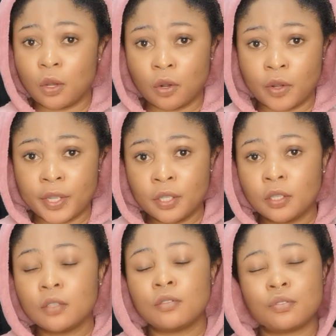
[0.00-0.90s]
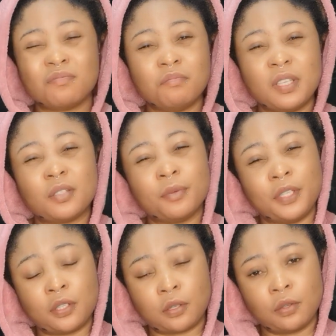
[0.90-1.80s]
oil to mix with
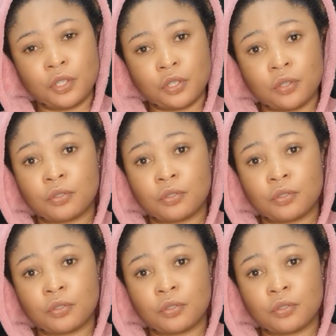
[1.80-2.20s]
this lotion,